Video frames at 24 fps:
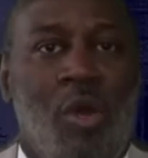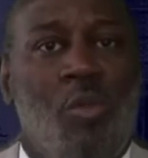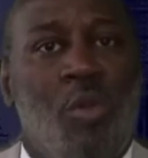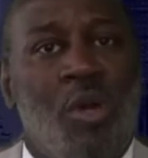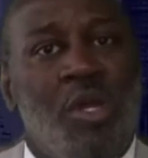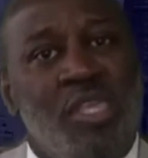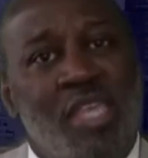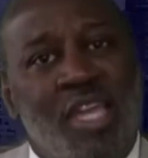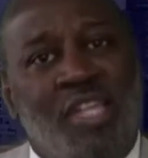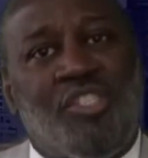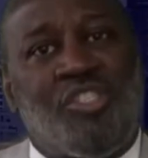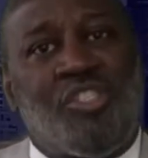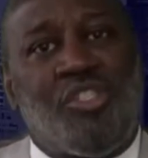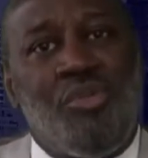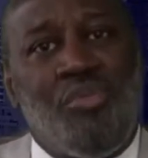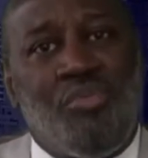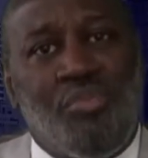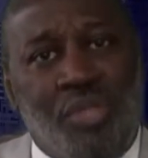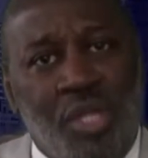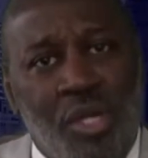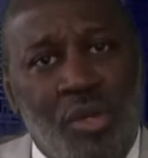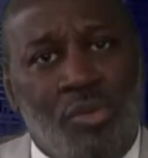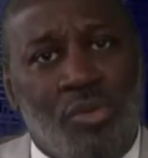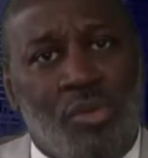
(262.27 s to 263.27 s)
Well, yes, you
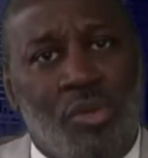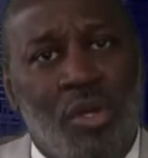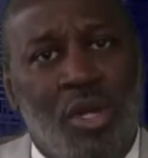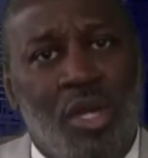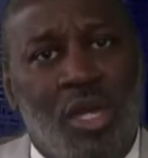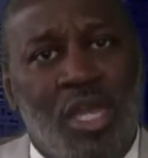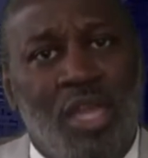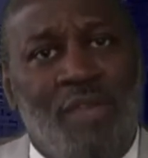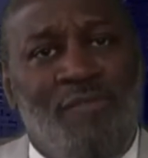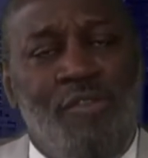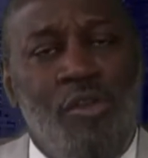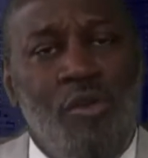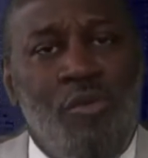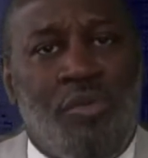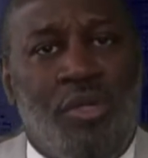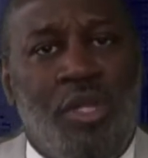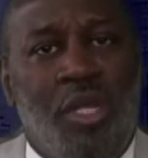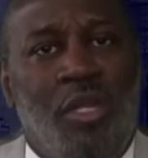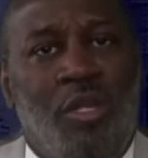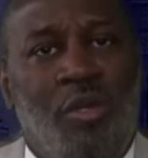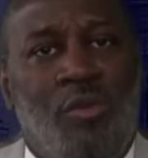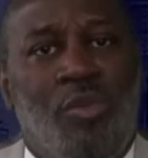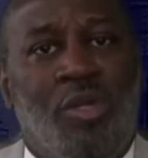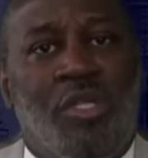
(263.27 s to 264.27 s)
do. If you're
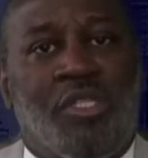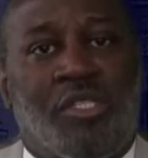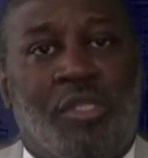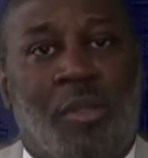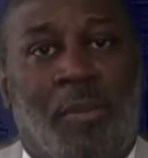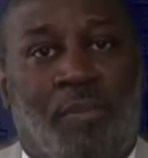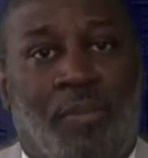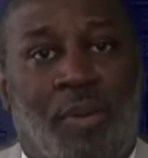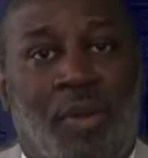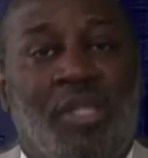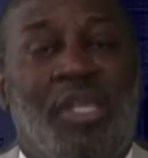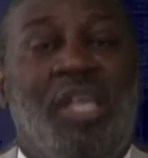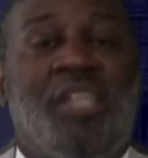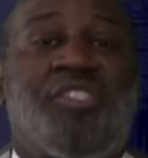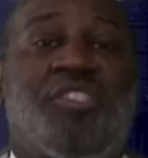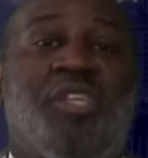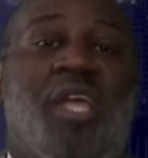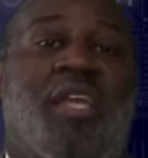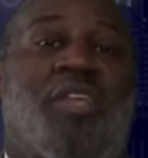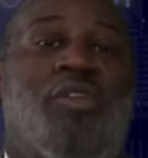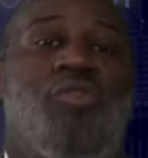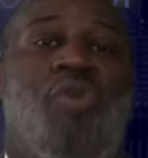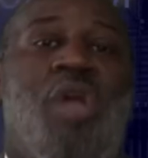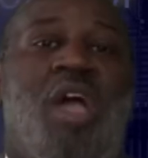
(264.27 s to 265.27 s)
dealing with that's
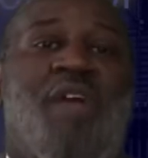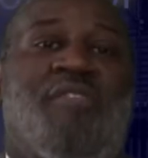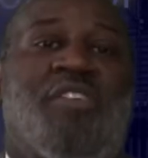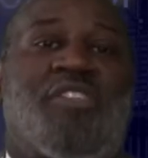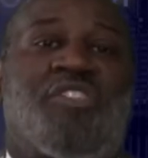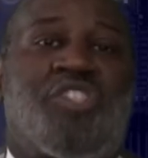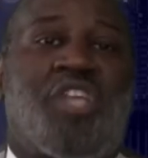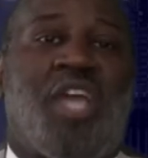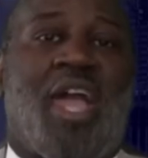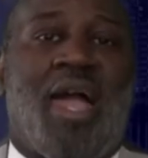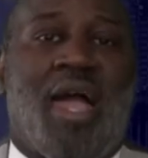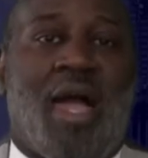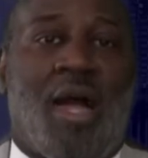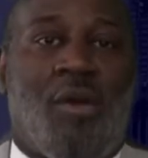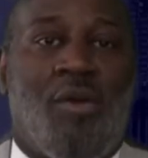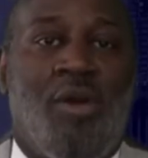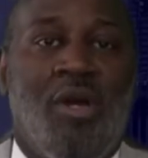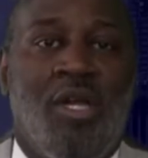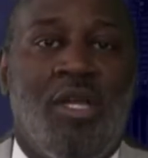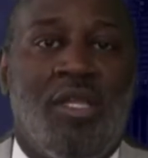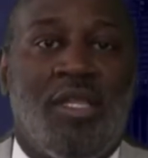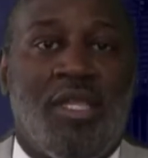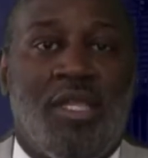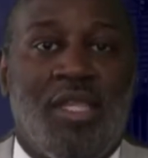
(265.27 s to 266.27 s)
like you have a child
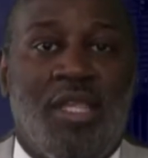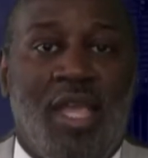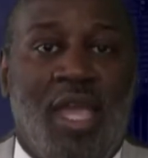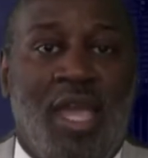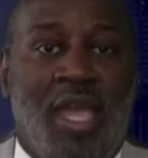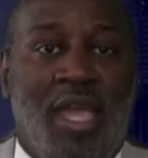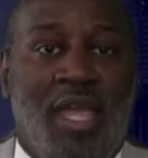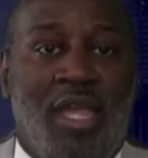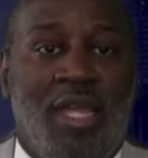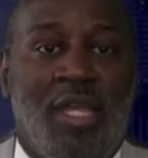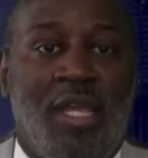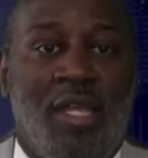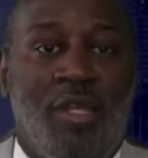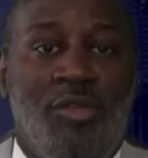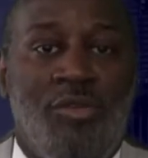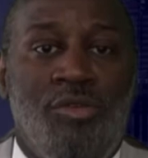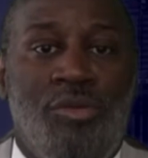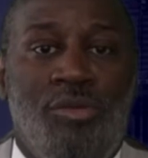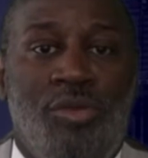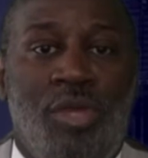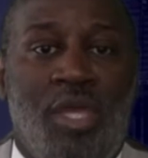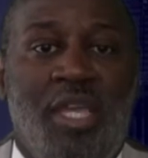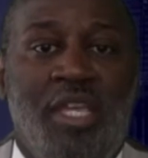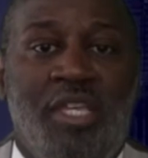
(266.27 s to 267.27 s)
and
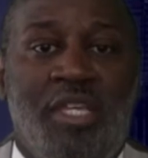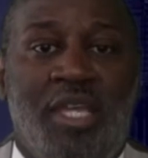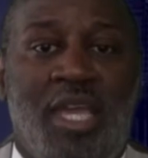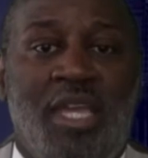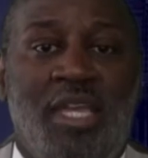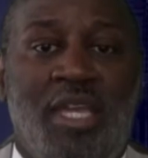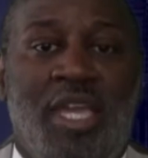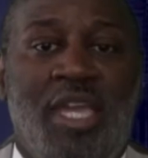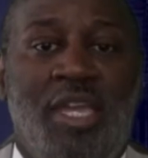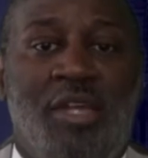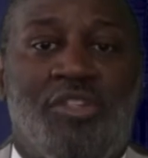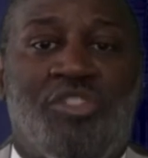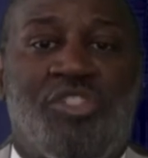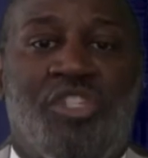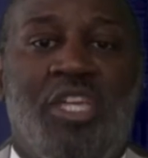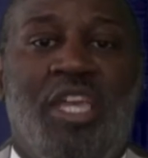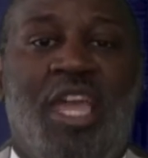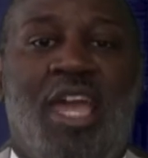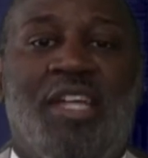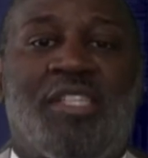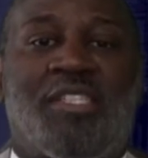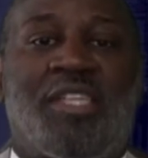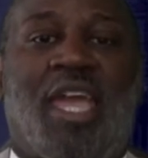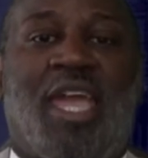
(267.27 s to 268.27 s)
he or she
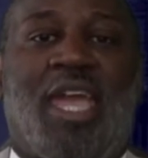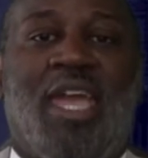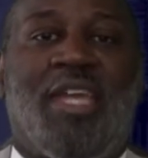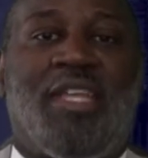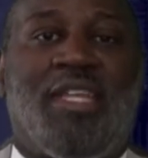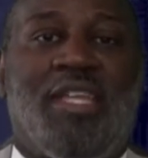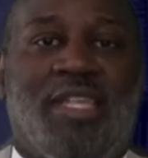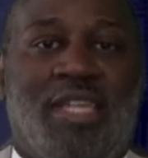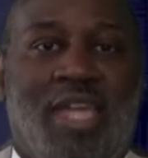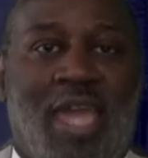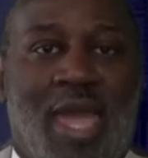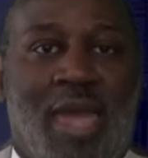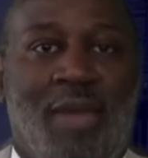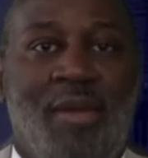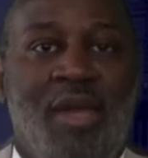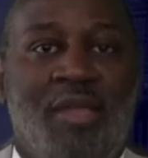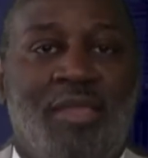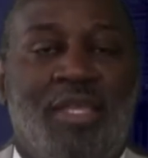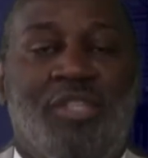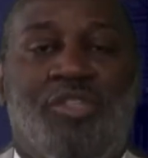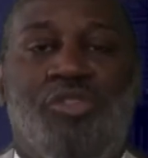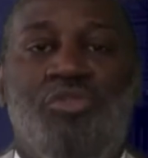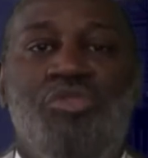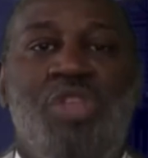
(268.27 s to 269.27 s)
has a handicap
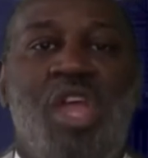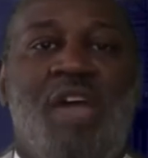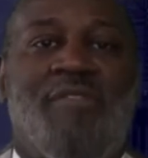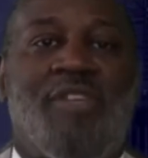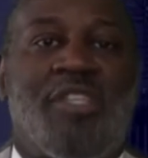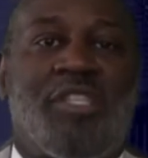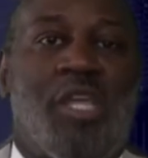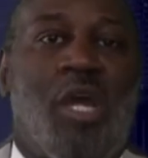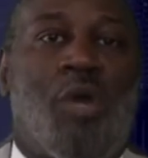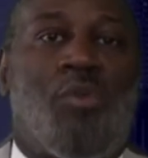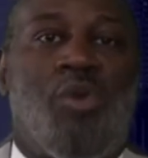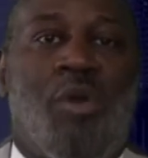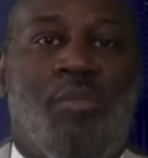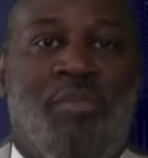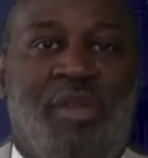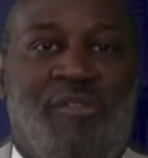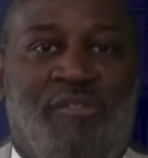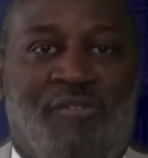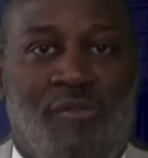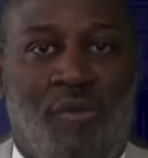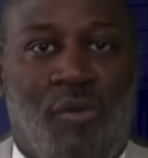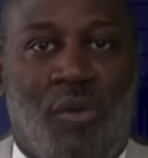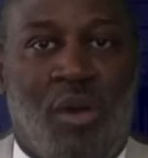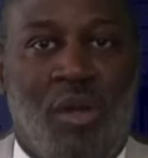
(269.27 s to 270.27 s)
that you never dealt with
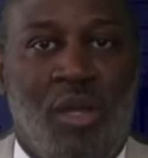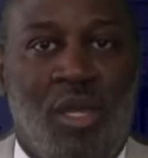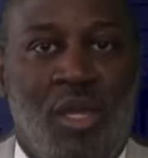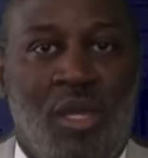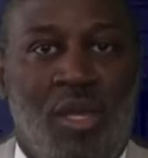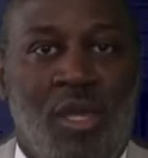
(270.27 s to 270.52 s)
before.